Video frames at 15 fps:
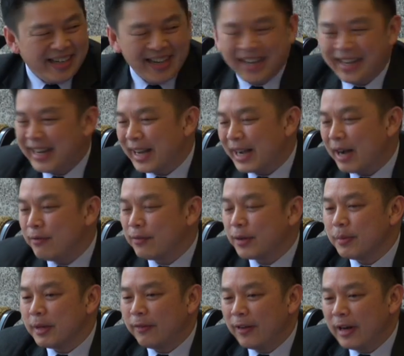They come
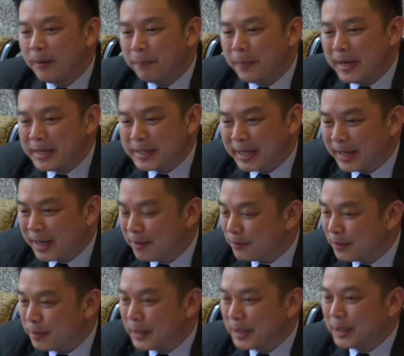from the Philippines, they
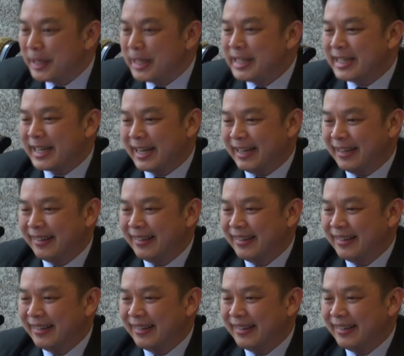come from Indonesia.